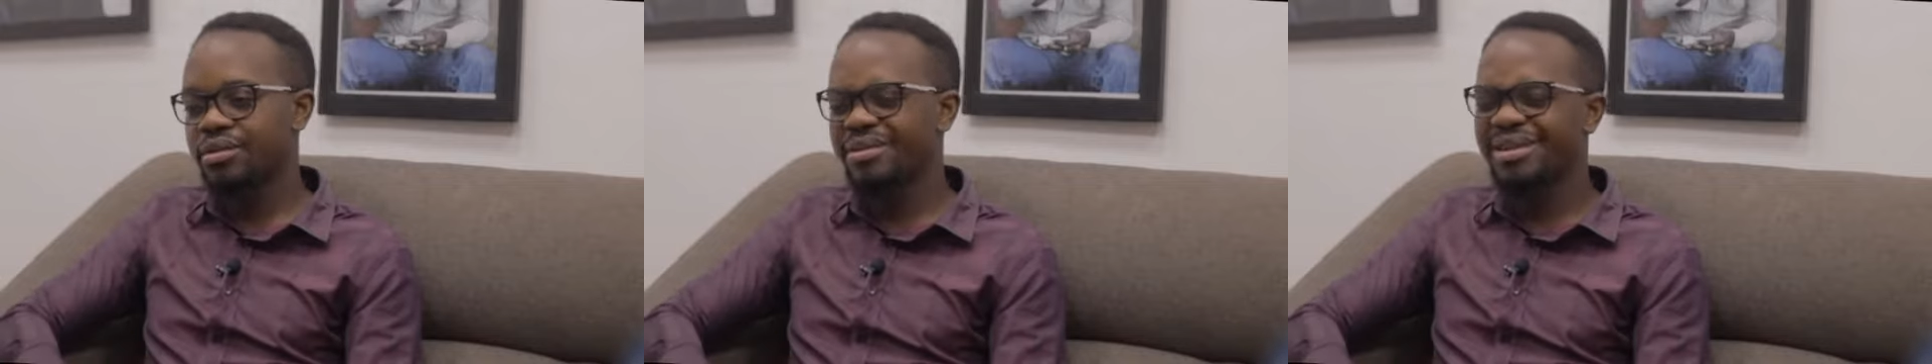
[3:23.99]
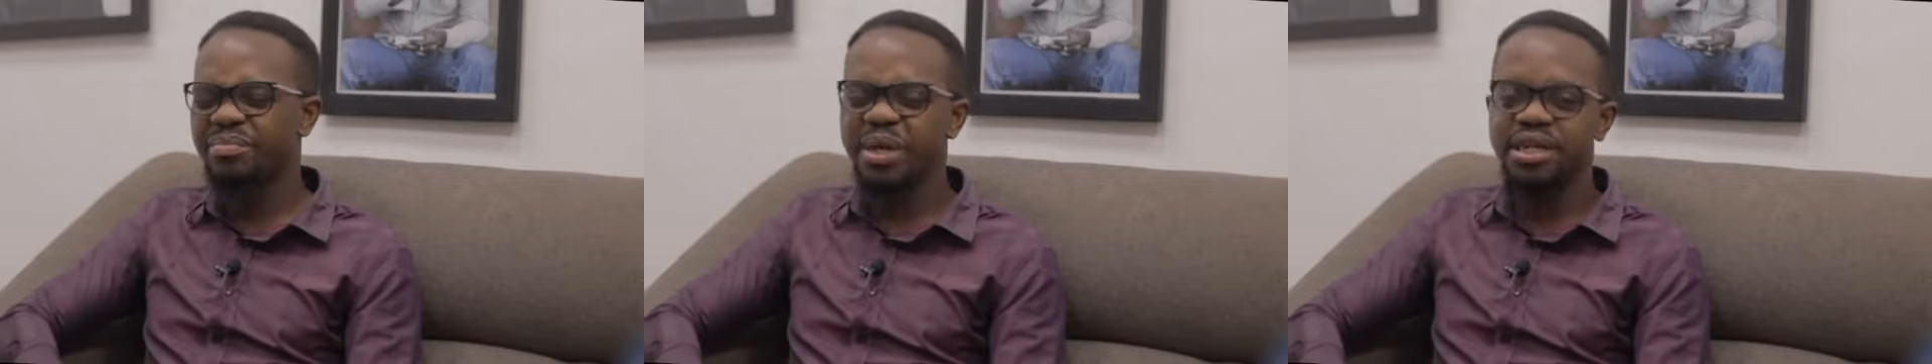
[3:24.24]

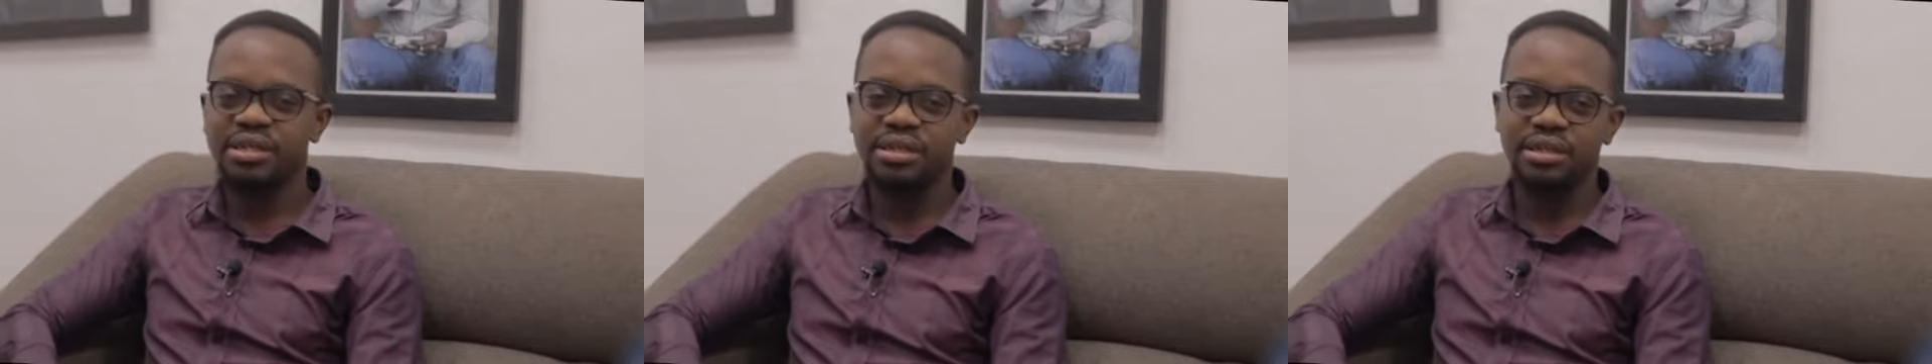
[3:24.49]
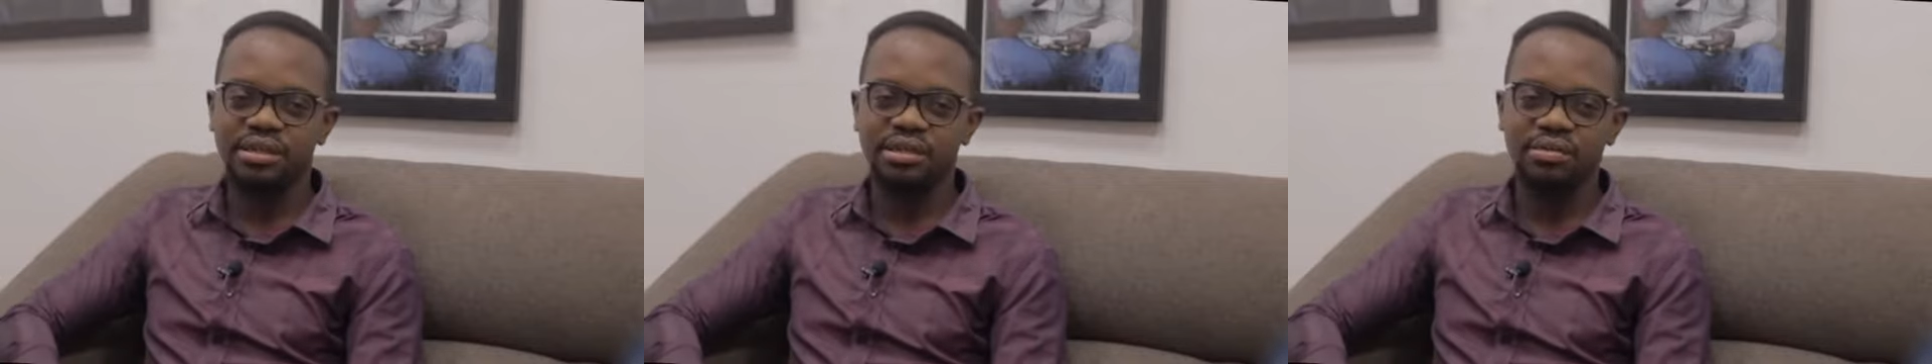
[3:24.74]
in my
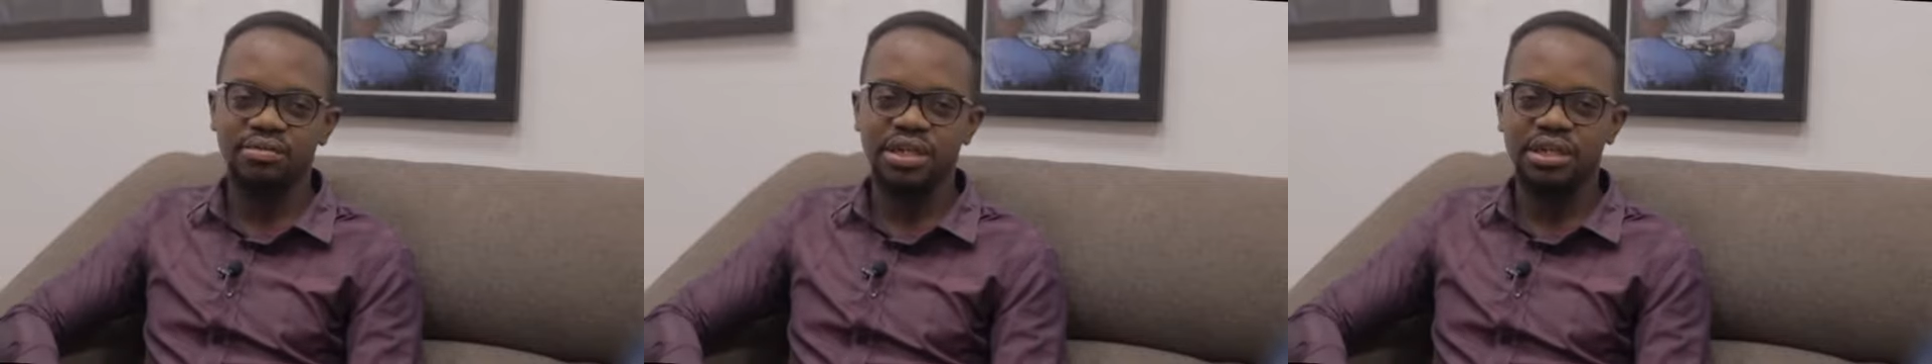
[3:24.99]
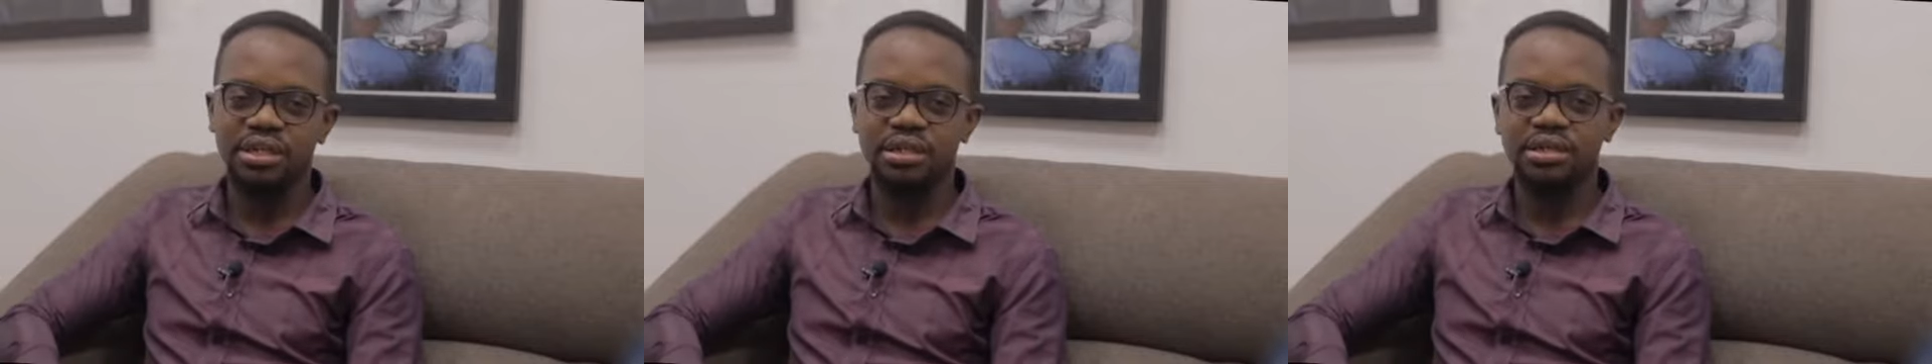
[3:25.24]
teens,
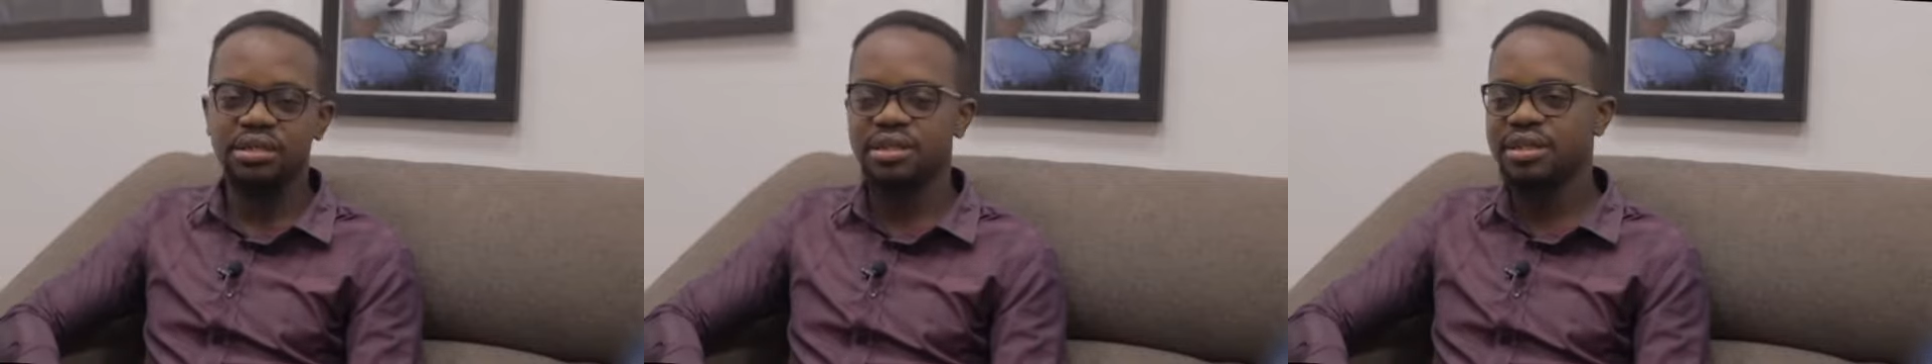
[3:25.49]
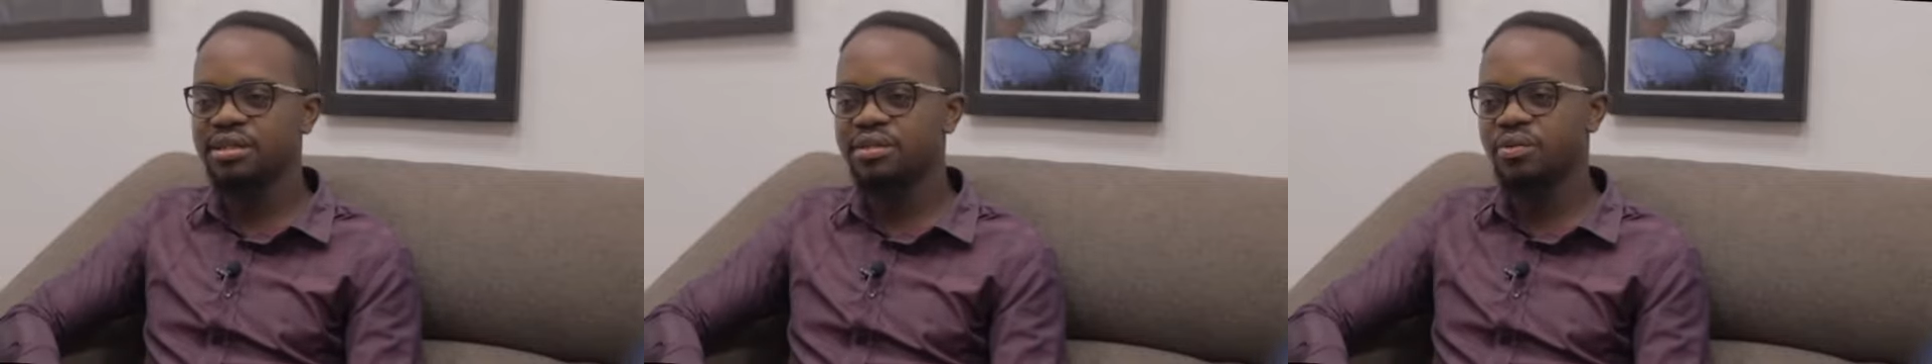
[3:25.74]
really,
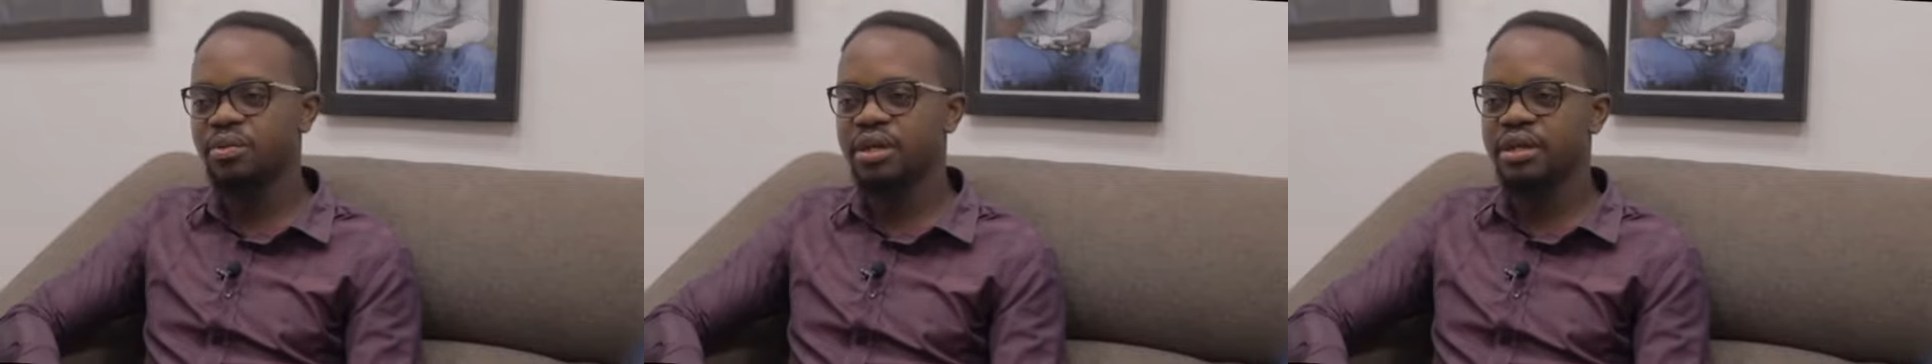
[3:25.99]
that's